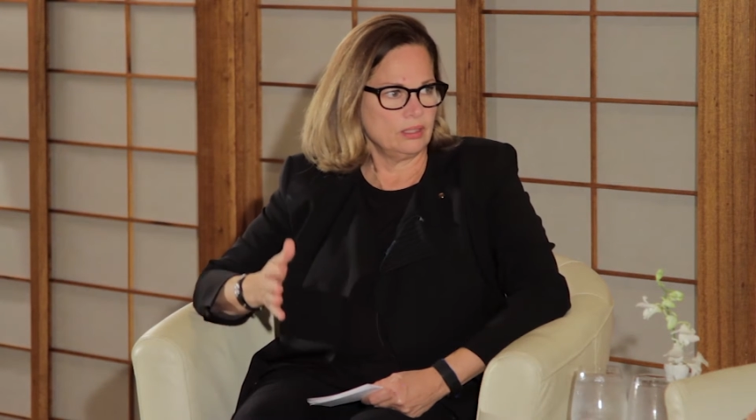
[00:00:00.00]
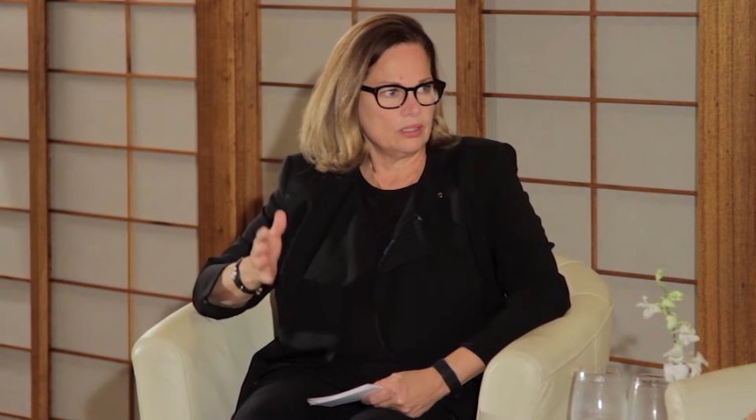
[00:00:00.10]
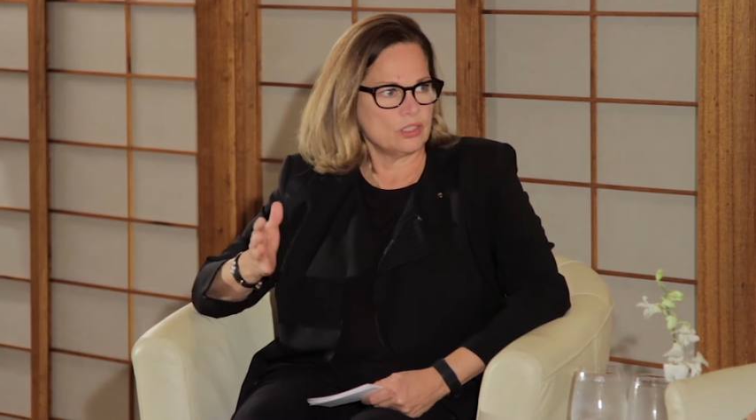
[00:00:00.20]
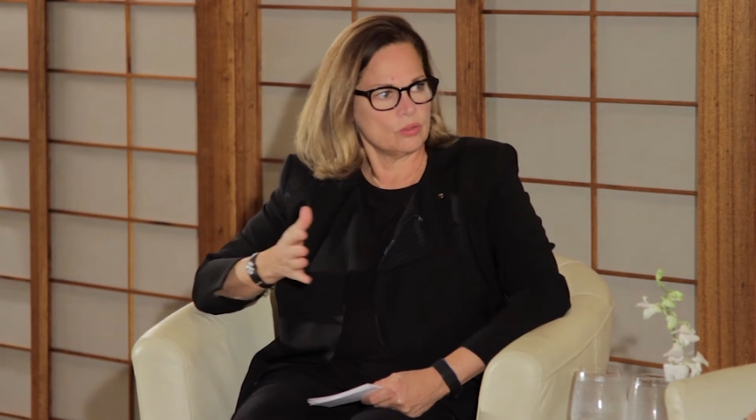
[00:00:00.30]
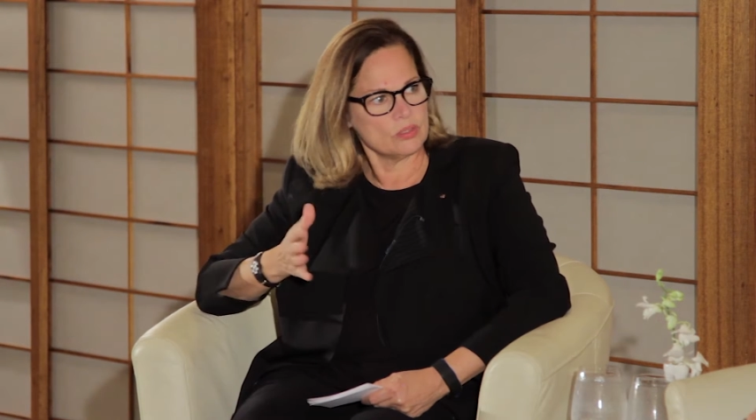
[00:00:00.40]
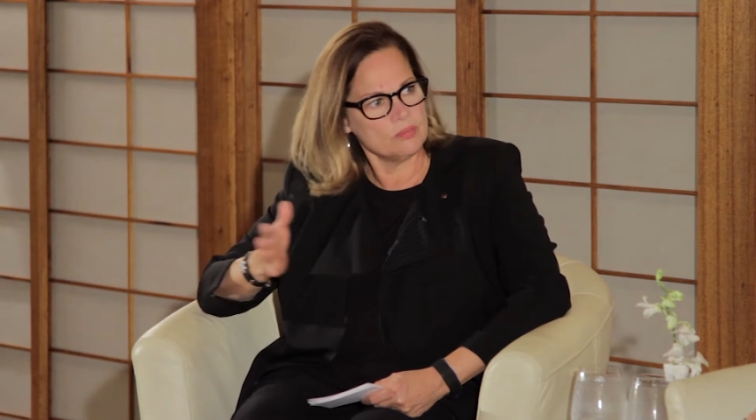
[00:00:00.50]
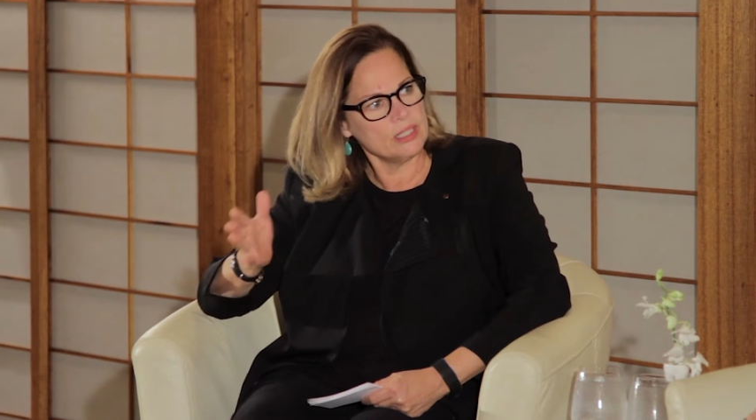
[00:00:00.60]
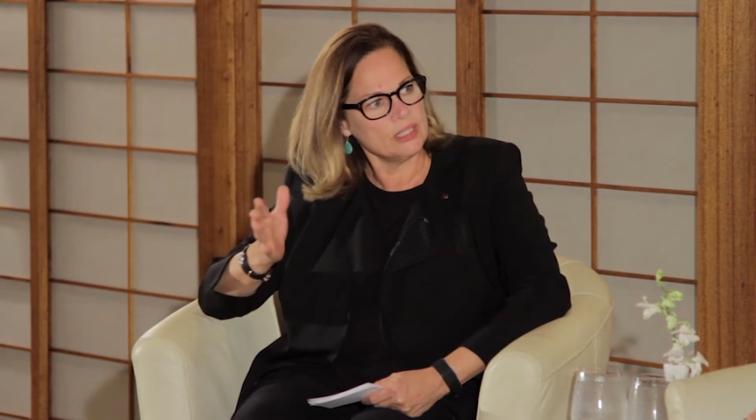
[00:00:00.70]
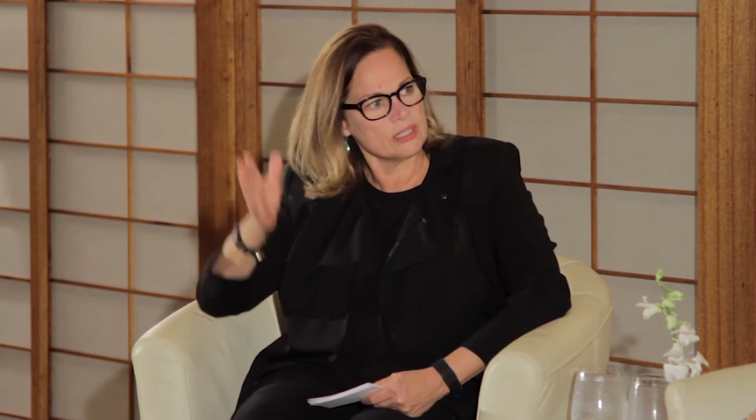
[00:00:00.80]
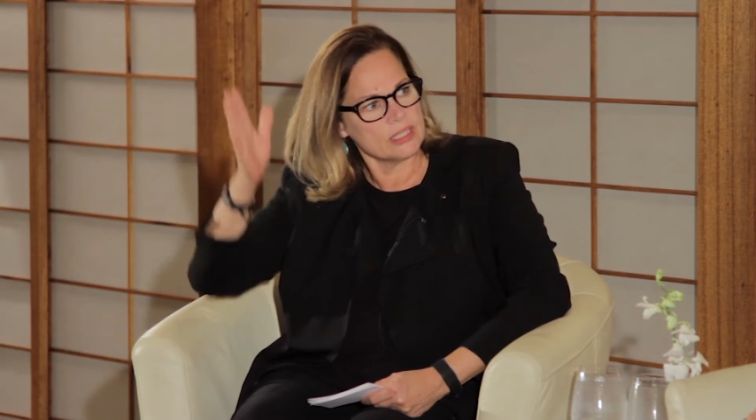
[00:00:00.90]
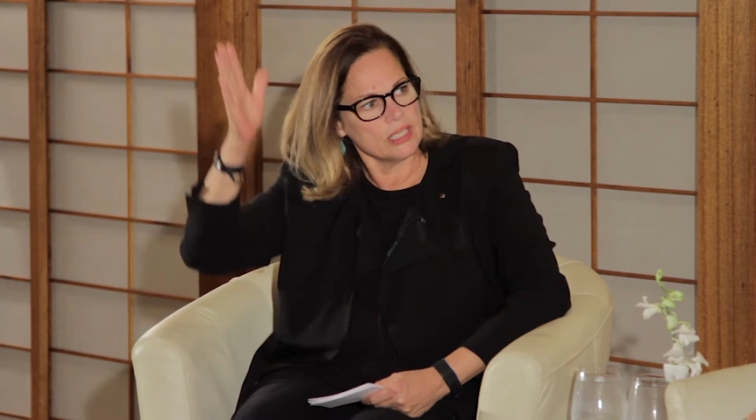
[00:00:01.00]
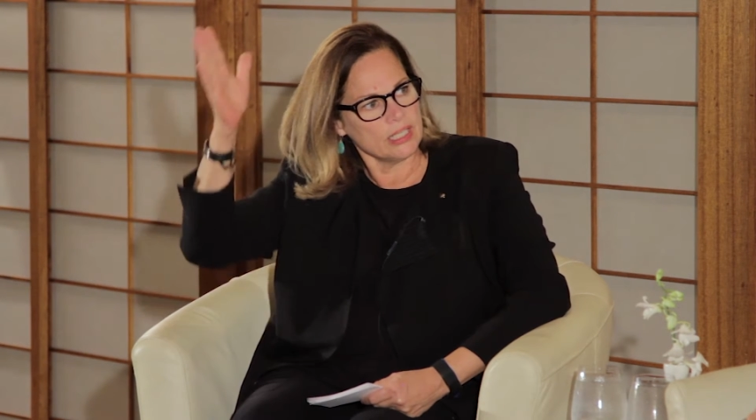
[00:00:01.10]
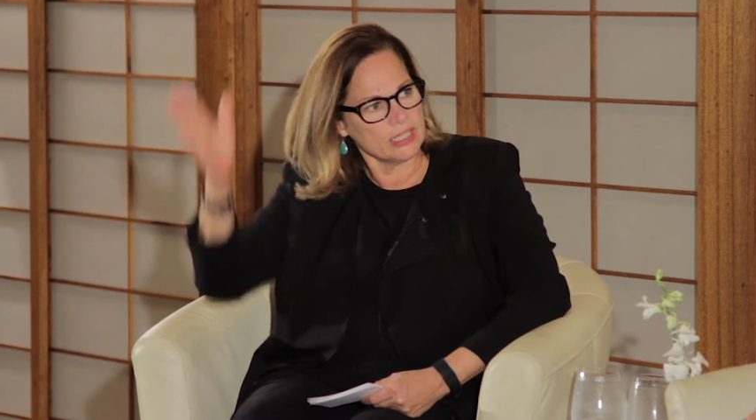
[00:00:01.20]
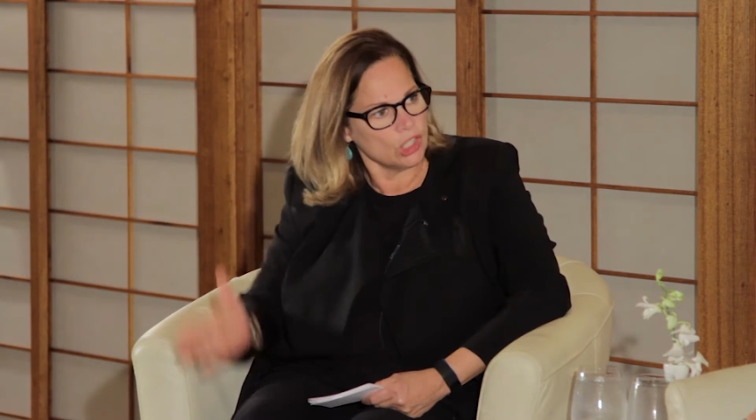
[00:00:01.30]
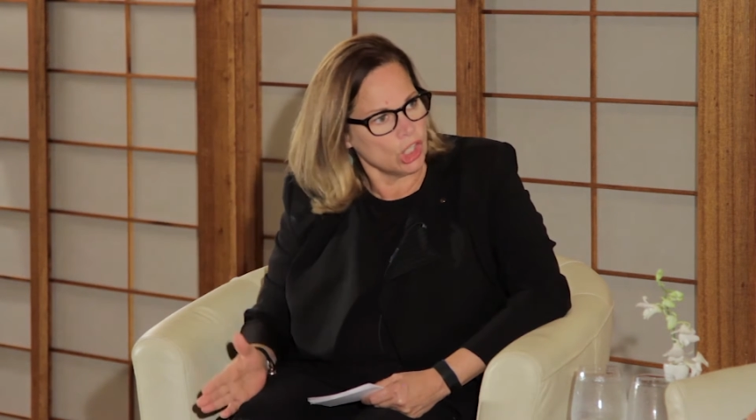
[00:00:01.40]
And so to me, it's
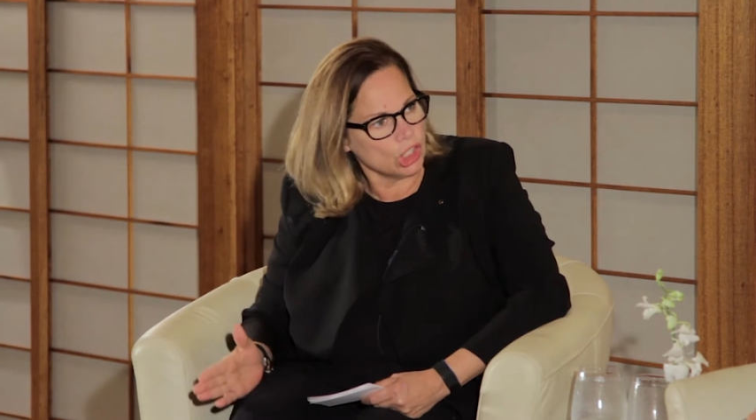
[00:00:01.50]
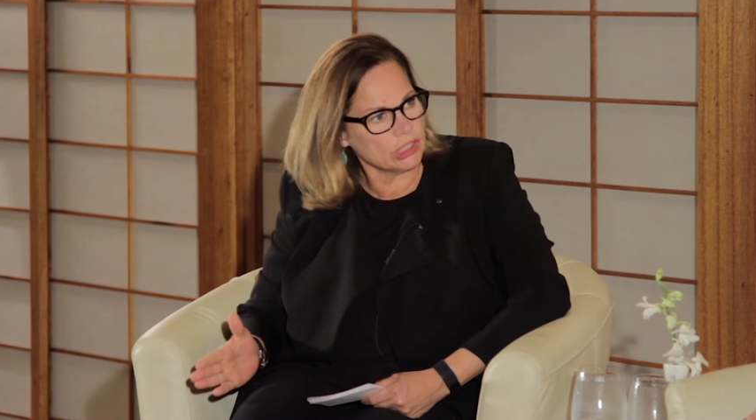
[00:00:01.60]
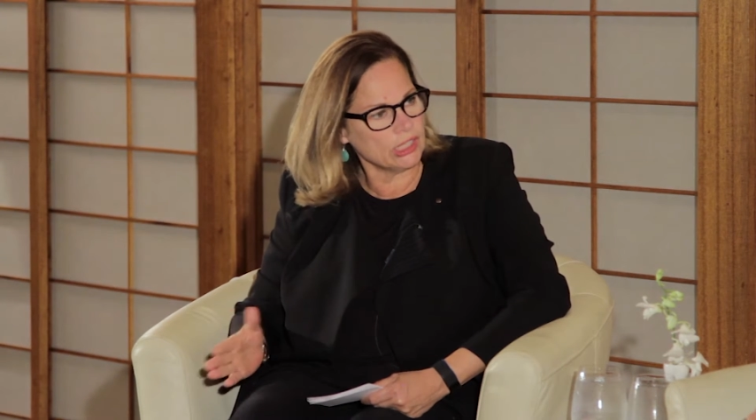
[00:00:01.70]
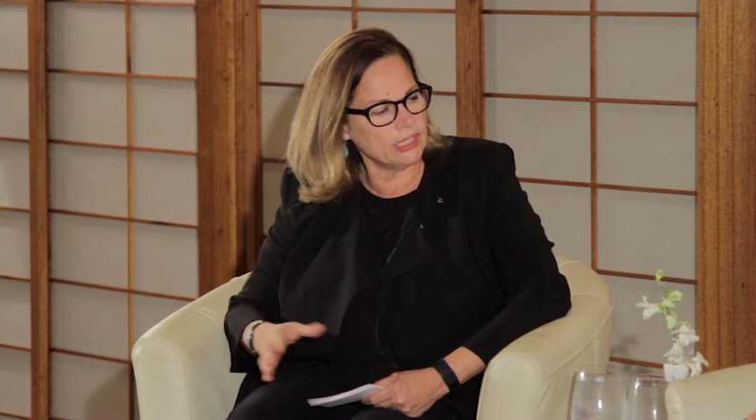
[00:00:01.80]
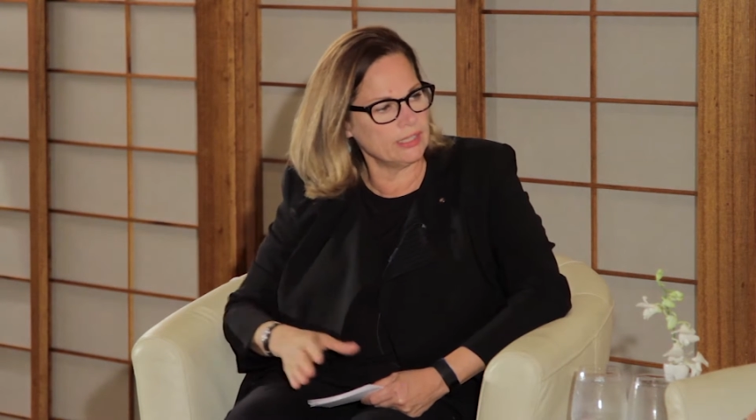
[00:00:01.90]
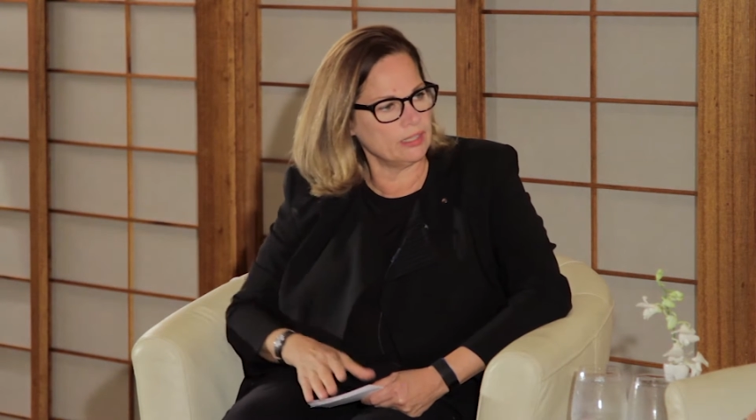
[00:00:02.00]
not like a hard line